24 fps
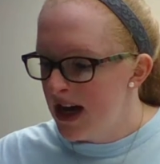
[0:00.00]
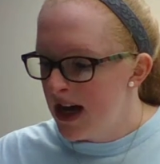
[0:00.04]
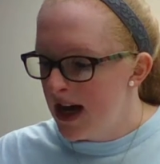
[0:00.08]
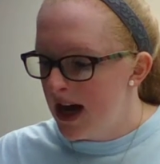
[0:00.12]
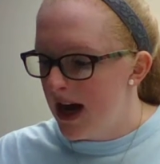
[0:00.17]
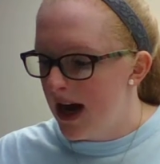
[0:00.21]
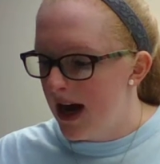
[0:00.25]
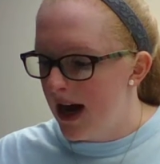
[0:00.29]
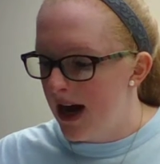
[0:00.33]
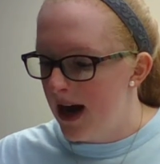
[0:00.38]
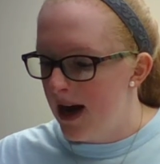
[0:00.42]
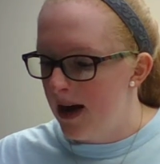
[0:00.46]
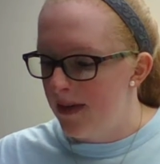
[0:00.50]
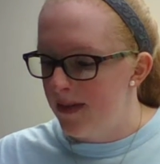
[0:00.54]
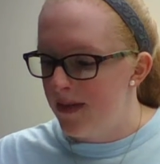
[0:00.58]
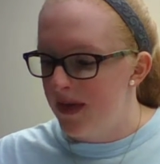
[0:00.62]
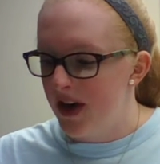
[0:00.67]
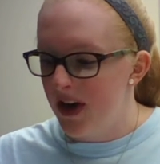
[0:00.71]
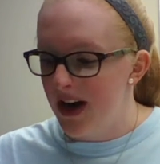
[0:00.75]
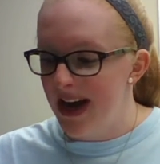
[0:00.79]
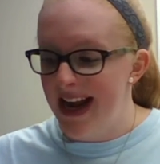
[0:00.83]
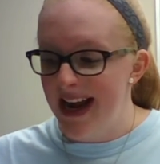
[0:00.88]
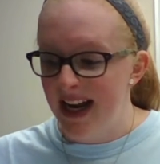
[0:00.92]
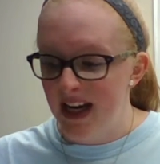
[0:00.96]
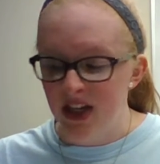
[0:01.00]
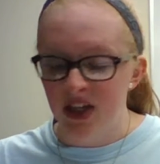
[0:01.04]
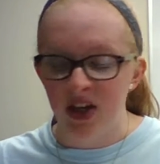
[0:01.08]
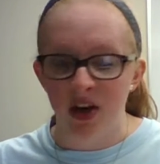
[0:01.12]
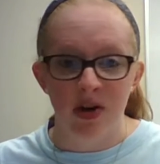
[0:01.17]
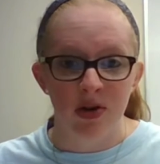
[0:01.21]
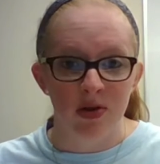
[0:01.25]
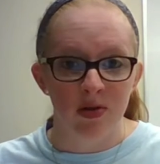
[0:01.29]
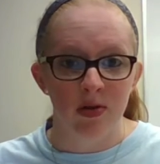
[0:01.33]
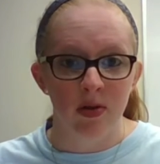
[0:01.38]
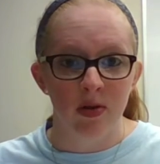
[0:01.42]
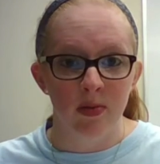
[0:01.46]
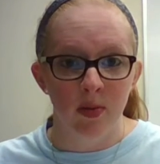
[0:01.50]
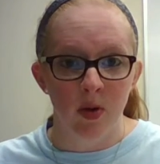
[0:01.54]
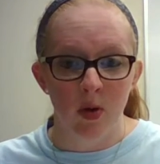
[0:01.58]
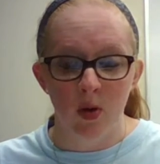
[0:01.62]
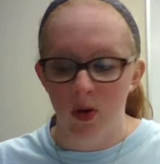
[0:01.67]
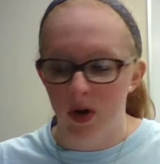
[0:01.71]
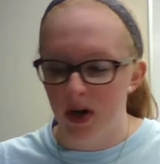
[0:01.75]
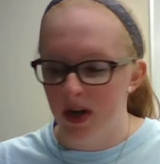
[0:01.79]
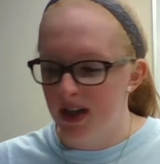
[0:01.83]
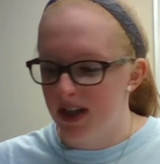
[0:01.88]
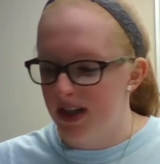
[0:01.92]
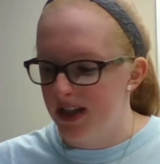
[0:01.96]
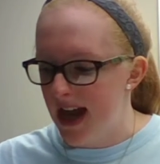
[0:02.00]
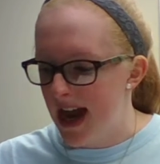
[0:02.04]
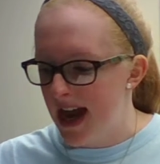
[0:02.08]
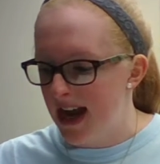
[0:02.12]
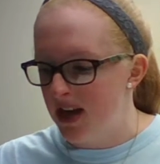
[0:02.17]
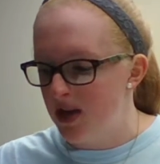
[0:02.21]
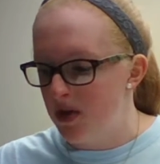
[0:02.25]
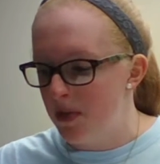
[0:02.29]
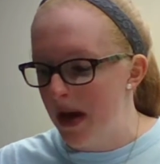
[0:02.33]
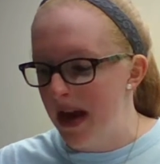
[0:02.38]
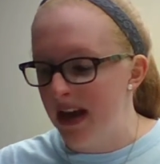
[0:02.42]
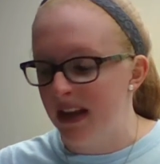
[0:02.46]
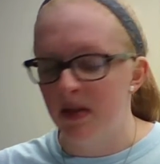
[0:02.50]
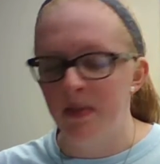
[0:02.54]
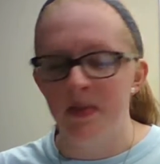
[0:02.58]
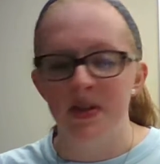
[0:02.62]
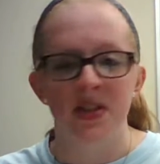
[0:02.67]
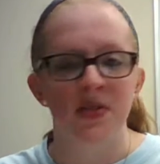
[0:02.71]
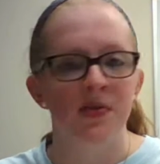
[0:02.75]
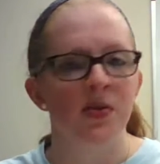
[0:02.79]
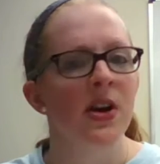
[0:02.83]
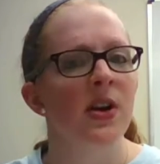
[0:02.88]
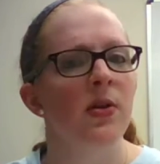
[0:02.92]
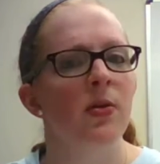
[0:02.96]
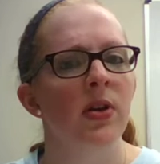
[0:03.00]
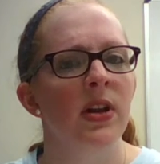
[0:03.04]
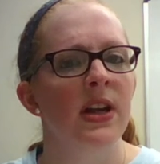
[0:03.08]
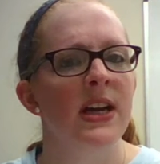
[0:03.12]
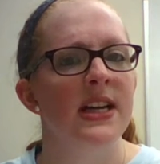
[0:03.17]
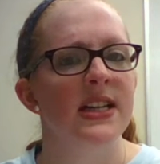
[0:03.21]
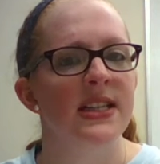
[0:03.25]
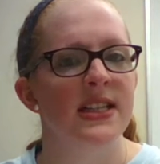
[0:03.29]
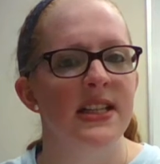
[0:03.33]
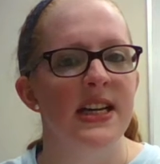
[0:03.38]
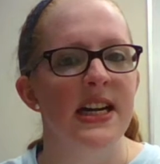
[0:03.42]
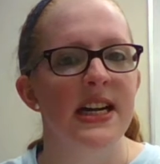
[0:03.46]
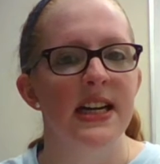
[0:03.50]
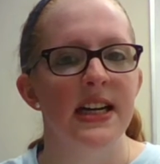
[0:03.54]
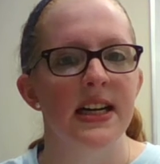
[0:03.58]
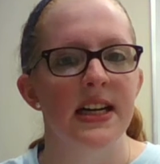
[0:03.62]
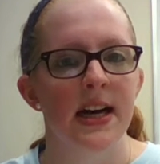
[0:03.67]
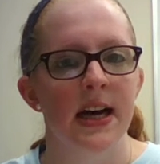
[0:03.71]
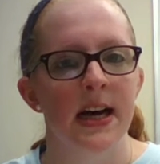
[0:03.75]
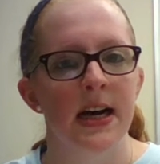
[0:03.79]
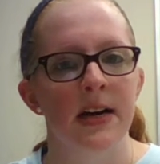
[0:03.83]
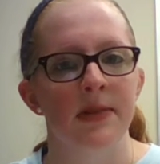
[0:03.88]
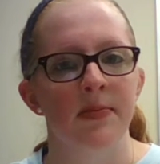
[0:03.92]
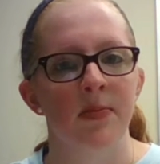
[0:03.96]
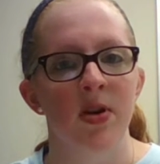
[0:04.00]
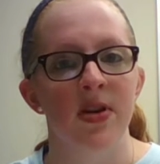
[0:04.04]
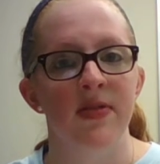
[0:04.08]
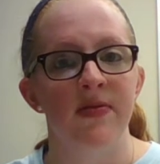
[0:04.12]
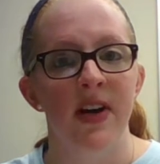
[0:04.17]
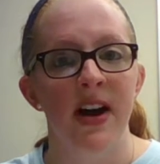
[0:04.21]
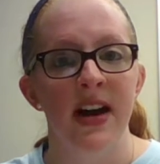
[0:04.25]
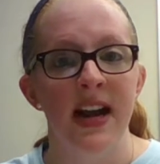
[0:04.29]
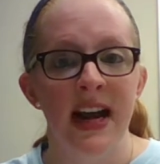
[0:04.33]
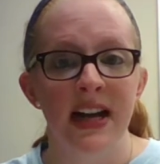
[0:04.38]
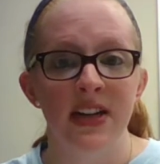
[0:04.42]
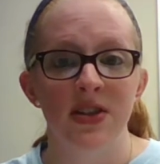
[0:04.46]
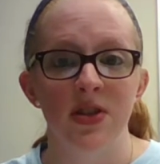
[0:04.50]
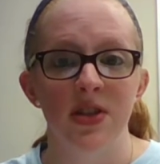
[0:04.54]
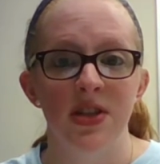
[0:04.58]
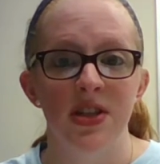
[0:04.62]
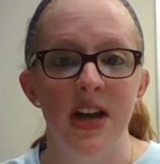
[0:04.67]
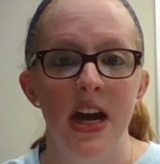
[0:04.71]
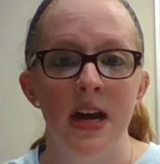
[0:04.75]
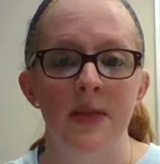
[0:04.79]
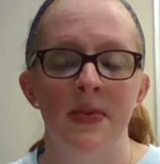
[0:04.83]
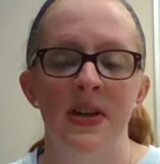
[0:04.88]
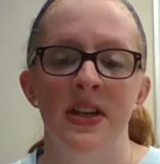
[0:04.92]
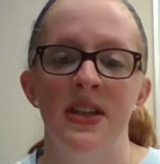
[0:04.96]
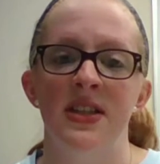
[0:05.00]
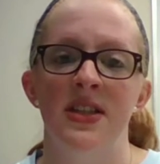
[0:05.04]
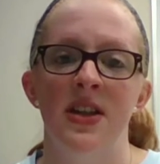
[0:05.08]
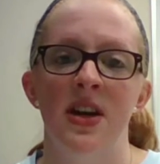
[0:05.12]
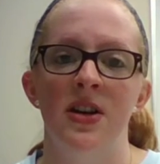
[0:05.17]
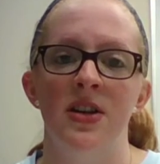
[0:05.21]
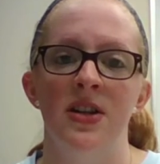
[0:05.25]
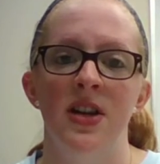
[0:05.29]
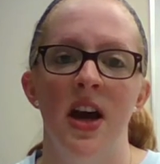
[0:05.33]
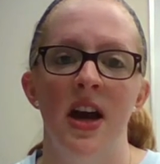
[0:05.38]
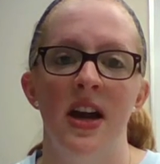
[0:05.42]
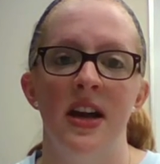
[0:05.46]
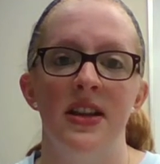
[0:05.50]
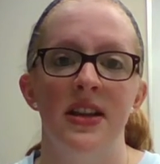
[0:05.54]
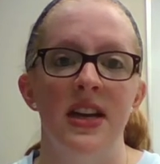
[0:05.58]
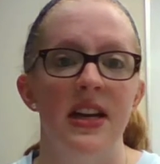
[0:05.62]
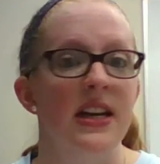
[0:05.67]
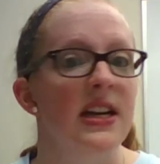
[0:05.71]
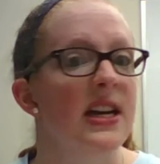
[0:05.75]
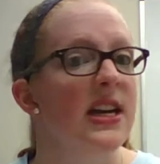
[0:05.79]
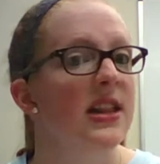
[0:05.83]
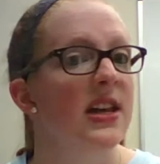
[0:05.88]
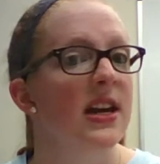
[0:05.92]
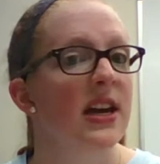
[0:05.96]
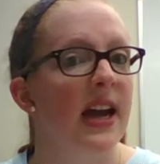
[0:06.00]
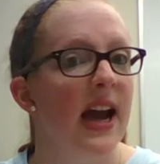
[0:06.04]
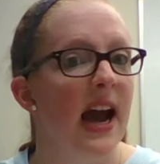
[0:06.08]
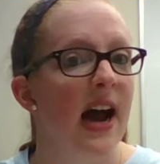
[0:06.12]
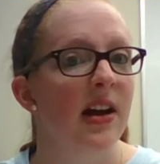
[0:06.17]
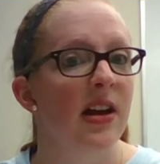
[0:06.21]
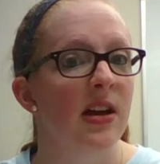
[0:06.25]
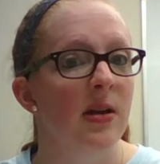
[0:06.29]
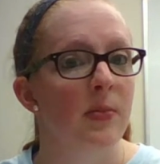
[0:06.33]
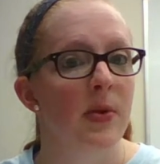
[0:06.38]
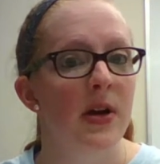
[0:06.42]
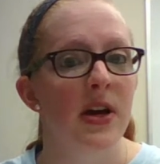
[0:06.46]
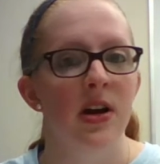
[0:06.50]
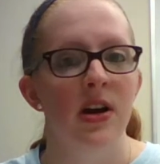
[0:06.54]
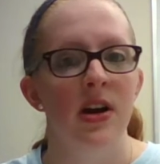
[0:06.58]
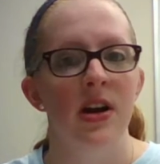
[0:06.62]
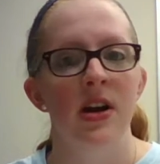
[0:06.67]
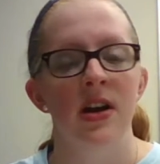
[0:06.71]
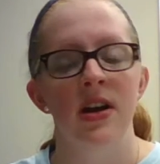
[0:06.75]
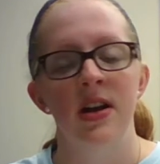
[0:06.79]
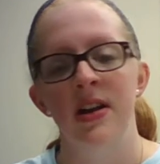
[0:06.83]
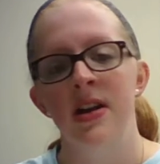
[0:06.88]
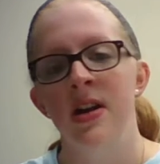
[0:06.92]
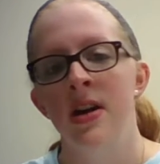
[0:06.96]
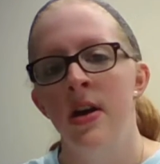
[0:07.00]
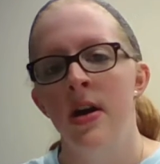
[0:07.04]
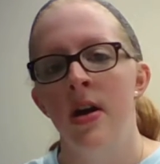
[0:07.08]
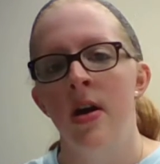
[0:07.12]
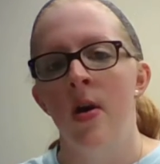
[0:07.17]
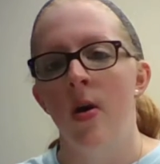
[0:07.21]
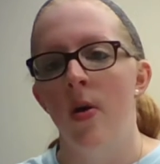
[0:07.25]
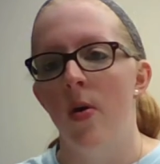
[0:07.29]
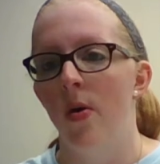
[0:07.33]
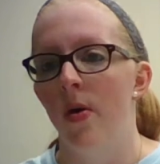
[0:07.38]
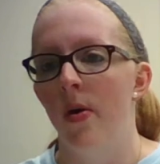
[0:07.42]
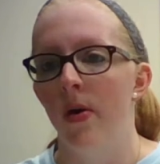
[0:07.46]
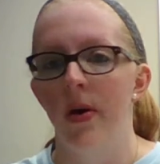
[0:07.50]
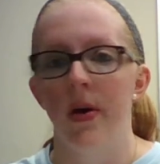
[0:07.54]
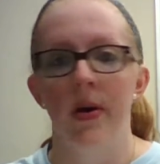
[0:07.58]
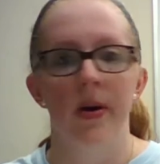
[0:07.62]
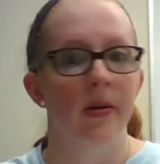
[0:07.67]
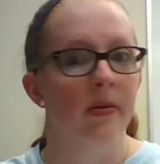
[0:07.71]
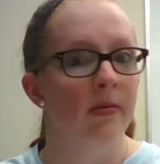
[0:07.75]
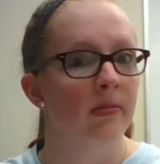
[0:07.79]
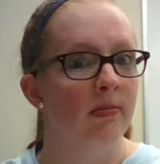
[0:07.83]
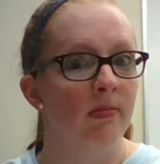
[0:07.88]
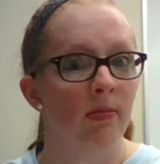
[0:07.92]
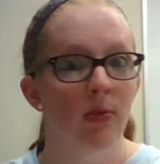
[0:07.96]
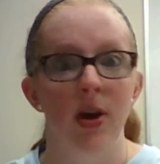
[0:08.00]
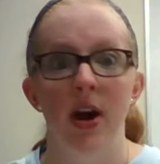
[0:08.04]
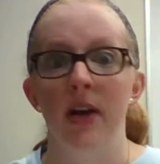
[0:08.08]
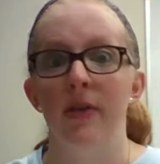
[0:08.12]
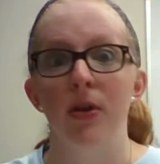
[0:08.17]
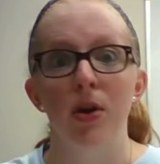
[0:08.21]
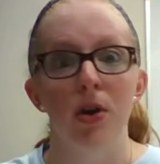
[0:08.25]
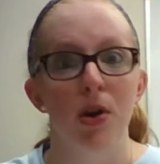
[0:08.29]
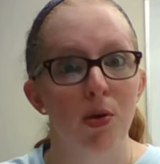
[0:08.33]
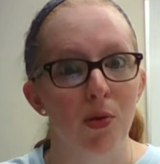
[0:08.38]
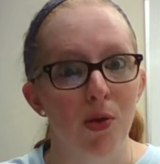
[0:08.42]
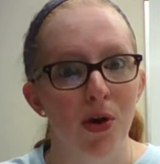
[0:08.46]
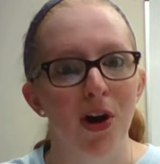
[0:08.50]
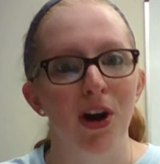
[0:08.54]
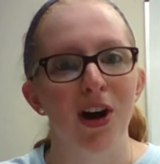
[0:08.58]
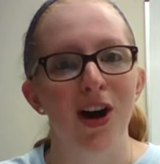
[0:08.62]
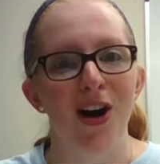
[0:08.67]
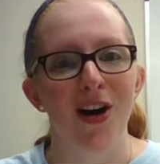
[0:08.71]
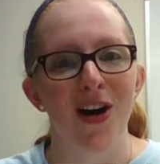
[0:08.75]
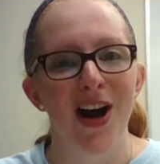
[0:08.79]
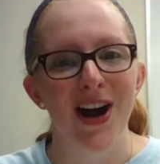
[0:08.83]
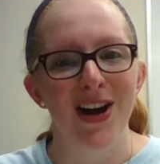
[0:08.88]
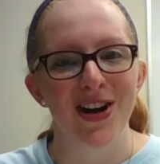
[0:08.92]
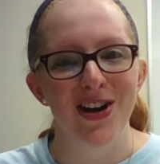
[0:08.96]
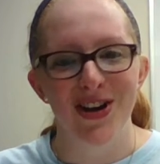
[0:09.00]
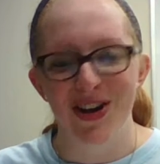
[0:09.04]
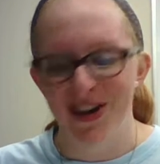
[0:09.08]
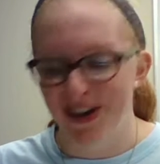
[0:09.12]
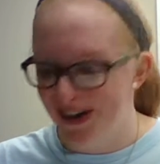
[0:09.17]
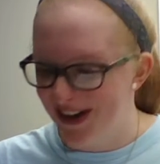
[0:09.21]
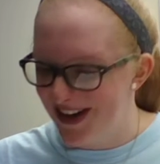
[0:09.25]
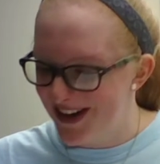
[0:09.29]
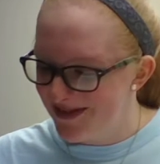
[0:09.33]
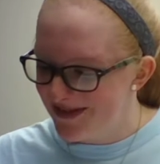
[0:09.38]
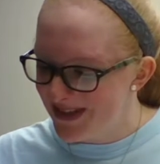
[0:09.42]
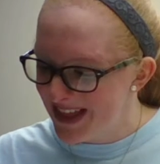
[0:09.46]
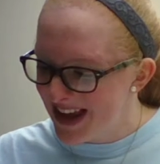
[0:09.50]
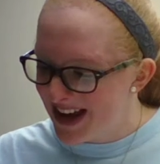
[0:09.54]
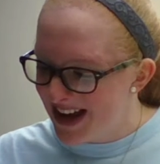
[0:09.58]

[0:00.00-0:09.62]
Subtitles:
They're internal reports, and you make them as frequently as needed. With financial statements, they're done at the end of the accounting period or whenever you want to know how you're doing.